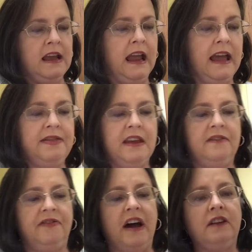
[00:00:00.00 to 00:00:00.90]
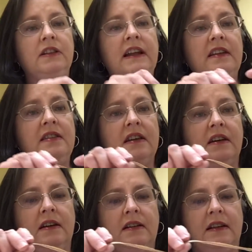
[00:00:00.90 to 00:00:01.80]
And then finally,
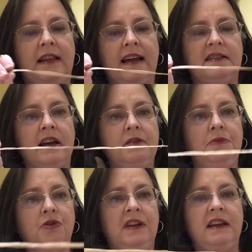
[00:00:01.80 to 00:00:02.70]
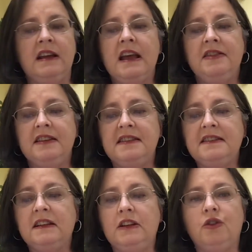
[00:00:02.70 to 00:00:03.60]
the last item you'll need, this is
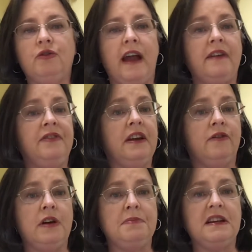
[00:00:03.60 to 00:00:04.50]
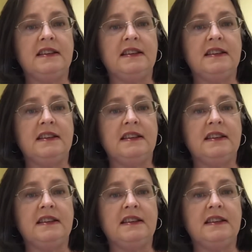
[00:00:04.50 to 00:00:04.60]
a little raffia ribbon.